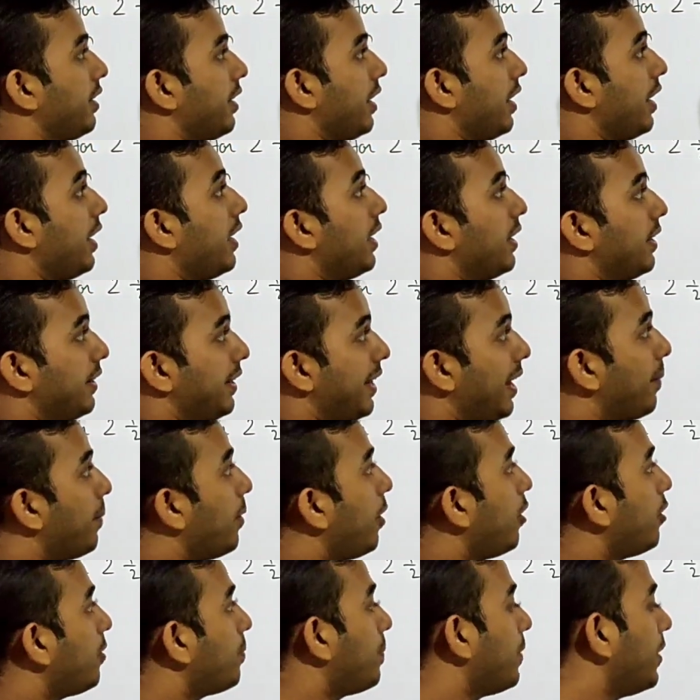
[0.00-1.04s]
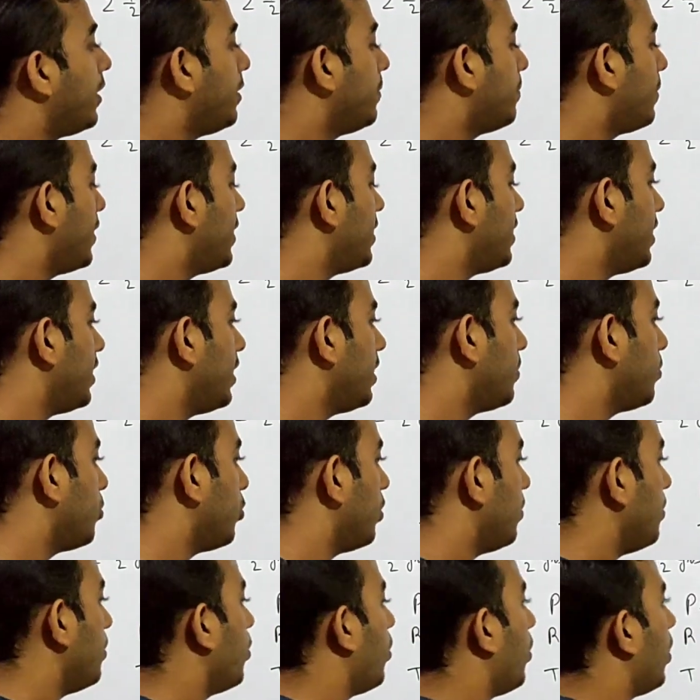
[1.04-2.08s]
the amount paid by him
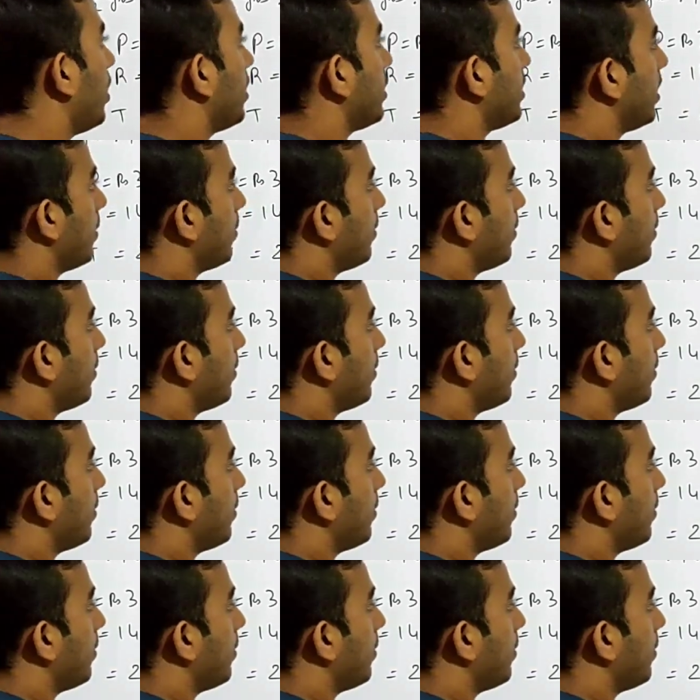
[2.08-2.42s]
will be what?